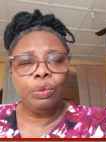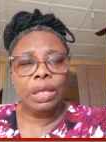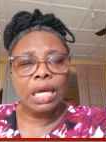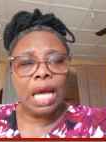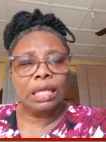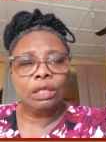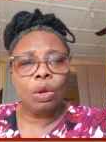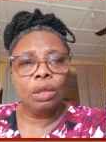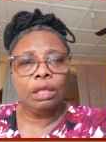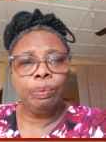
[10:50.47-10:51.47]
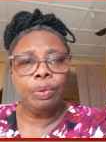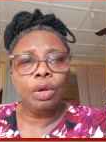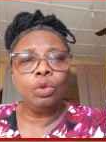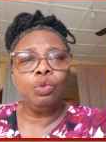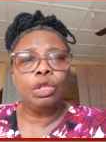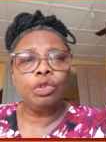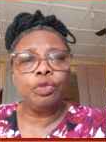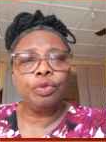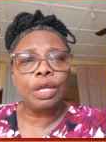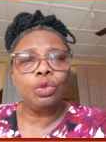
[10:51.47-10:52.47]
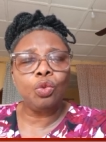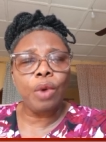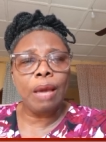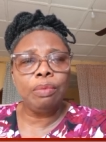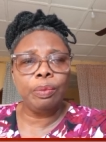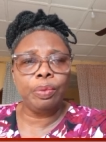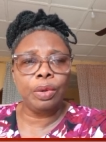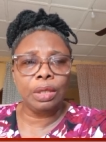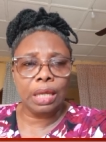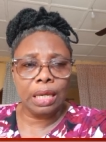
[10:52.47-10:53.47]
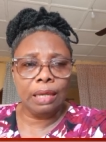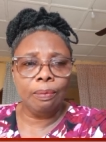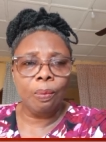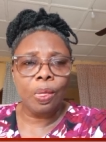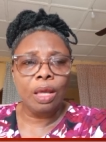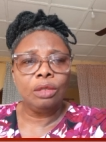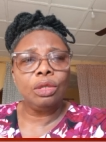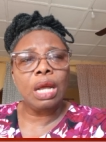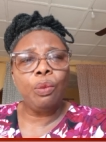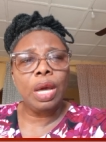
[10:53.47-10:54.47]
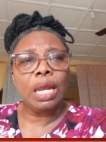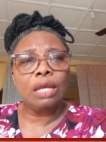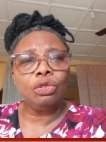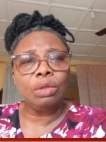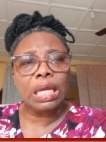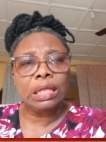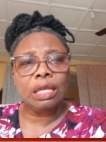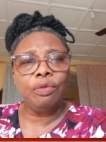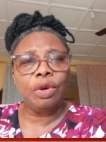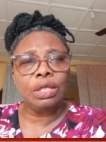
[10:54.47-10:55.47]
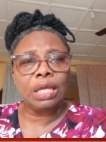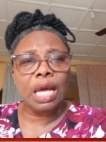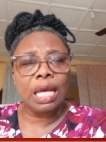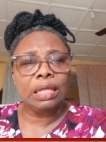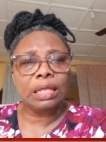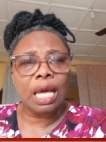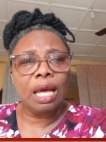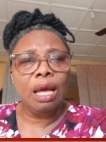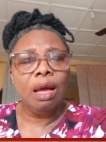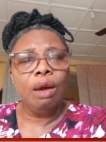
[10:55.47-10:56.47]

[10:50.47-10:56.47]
with the answer on the board, we should first wipe the board clean so that when our students give us the answer,